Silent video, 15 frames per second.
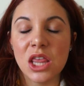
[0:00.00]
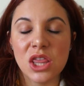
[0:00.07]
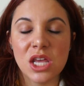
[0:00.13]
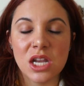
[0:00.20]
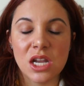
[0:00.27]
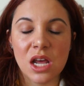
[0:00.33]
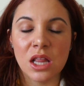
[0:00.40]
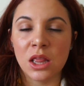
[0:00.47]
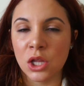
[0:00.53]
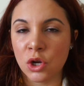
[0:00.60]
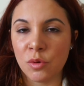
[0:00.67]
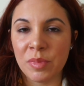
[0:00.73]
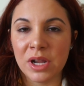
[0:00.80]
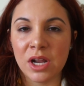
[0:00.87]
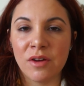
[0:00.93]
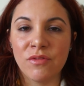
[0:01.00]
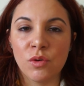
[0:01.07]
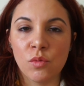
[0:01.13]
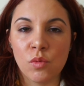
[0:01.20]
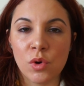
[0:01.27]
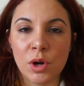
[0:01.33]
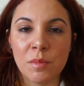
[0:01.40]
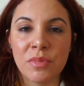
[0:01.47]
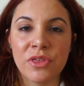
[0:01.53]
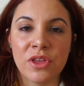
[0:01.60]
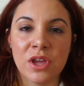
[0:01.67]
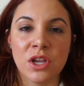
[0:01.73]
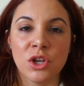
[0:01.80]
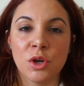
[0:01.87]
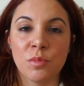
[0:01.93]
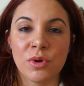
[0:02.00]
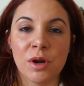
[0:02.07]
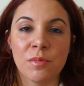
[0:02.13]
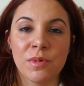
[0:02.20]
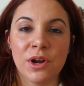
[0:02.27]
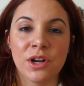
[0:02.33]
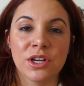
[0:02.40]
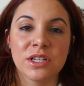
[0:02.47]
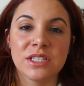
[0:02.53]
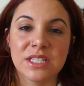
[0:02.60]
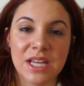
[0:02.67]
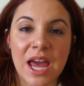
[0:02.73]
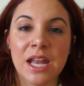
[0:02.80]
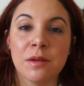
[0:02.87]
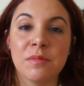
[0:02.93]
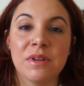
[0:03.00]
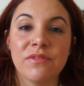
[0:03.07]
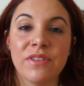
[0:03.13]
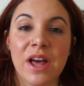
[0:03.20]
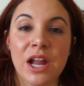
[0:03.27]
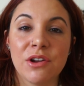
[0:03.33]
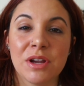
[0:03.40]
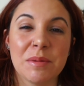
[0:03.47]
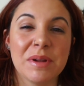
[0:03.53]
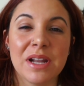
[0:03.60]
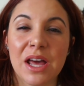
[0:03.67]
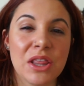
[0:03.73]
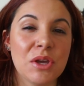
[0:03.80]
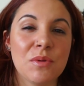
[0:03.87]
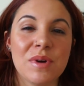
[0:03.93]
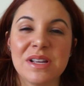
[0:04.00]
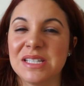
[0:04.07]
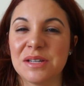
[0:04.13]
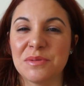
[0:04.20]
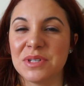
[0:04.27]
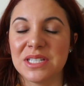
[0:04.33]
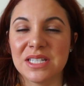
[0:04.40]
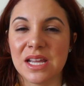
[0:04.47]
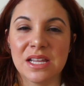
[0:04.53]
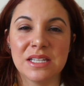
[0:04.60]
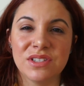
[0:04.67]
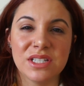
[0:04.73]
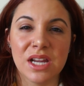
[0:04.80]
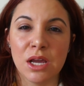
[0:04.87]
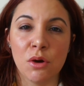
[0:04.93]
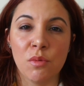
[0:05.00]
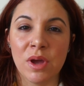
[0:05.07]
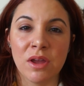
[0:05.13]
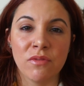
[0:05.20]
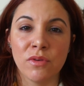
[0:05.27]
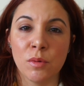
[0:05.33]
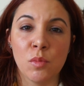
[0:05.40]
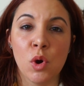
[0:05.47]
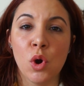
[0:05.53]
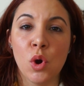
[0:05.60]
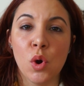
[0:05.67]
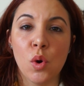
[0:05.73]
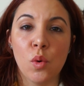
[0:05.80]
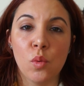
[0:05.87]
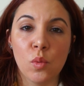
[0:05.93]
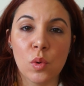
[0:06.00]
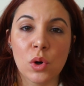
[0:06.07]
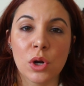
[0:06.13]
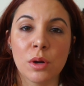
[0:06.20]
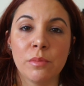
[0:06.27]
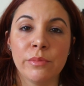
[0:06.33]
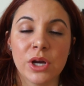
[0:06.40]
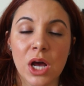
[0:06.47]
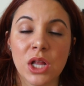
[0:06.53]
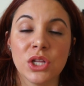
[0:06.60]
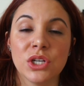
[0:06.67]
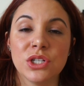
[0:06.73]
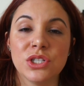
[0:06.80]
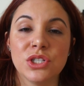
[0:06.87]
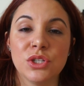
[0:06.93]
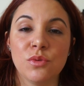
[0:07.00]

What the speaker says: then a little bit of a warmth in your brow products can be flattering, but otherwise I would say stay away from warm colors.